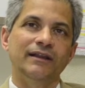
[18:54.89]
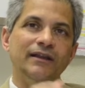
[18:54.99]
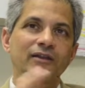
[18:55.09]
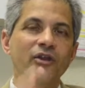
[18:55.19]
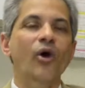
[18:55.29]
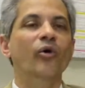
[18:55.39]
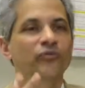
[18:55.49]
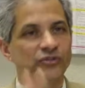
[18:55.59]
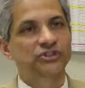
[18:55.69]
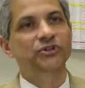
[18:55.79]
know
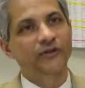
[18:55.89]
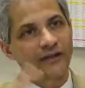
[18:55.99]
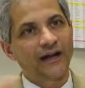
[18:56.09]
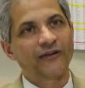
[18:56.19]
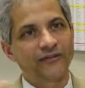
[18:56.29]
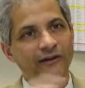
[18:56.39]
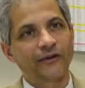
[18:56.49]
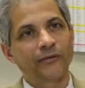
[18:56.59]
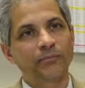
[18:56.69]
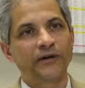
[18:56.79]
for sure that after their
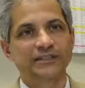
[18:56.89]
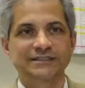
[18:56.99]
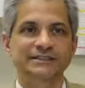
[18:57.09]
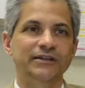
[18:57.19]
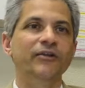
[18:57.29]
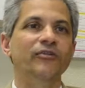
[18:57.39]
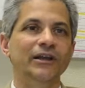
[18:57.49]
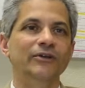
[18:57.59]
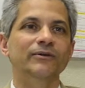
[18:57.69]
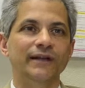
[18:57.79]
operations they're in
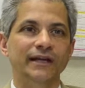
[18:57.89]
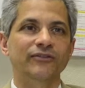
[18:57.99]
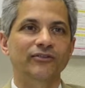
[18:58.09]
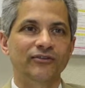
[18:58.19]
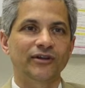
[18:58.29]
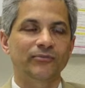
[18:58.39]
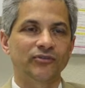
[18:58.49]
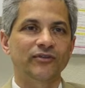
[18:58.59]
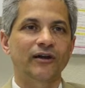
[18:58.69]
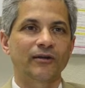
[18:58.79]
really good hands in terms
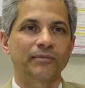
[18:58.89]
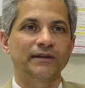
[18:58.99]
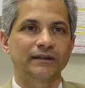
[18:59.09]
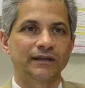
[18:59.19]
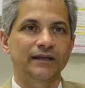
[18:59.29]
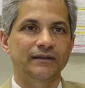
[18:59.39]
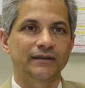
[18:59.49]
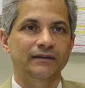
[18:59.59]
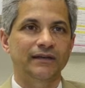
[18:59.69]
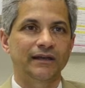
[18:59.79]
of therapy
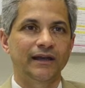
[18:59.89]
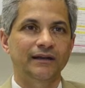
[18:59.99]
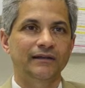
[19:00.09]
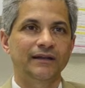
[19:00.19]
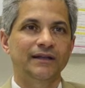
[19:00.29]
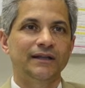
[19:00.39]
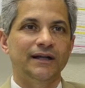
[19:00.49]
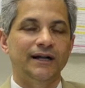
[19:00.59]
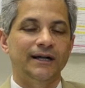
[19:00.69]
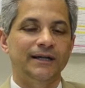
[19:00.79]
that they get.
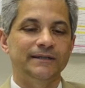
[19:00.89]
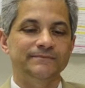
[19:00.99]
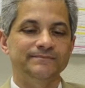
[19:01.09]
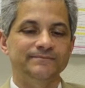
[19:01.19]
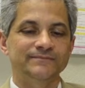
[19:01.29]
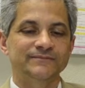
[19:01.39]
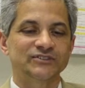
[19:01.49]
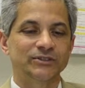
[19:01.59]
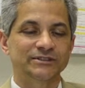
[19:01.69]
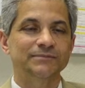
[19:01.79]

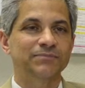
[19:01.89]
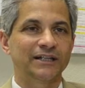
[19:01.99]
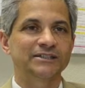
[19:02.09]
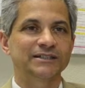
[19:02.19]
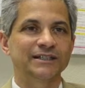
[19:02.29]
So it's a pleasure to